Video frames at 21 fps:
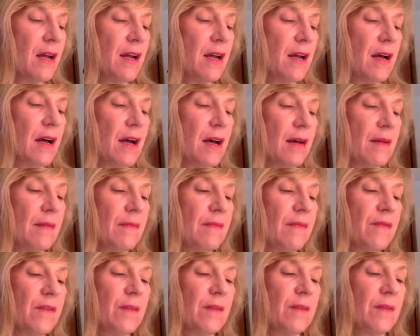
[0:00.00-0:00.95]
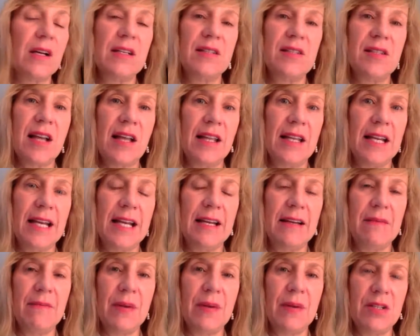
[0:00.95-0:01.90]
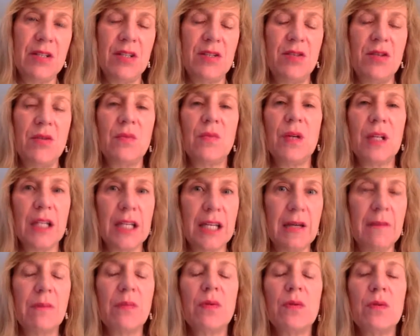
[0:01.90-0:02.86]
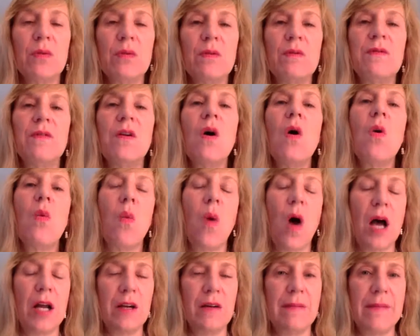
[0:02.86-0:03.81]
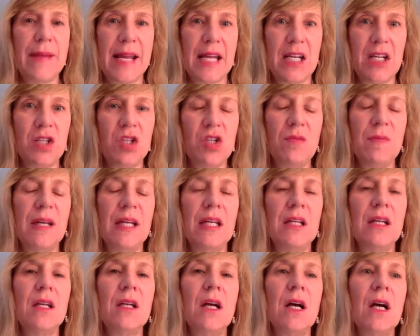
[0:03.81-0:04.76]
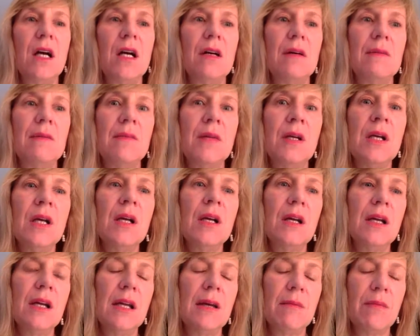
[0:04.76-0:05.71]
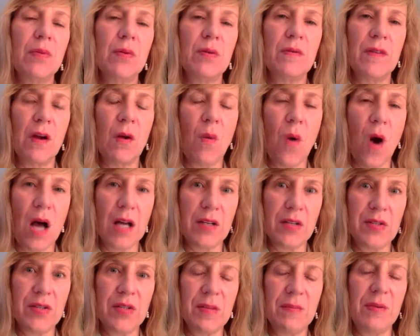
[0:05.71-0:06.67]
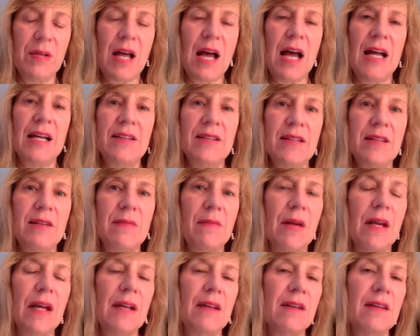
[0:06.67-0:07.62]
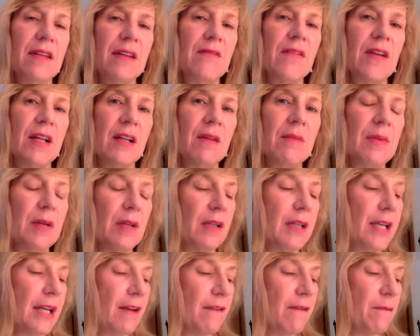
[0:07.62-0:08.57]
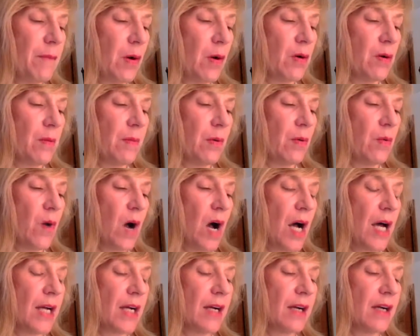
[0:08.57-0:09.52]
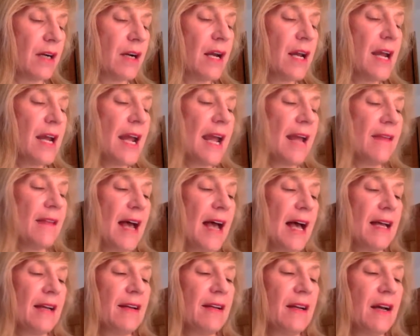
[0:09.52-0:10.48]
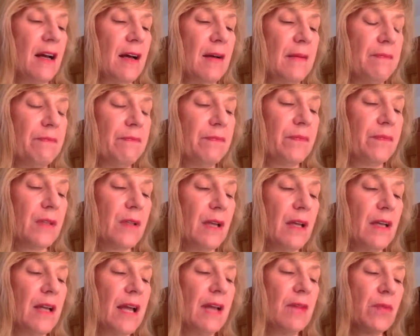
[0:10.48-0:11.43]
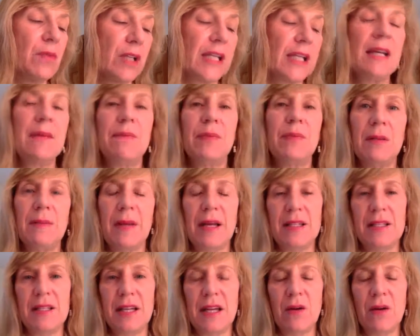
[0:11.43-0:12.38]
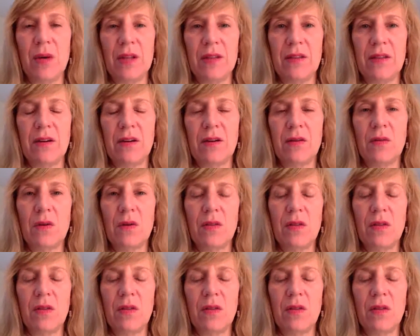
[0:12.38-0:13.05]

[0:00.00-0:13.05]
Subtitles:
from the consolidated budget to really improve water management, improving water supplies and the availability of potable water, and that and really implementing what the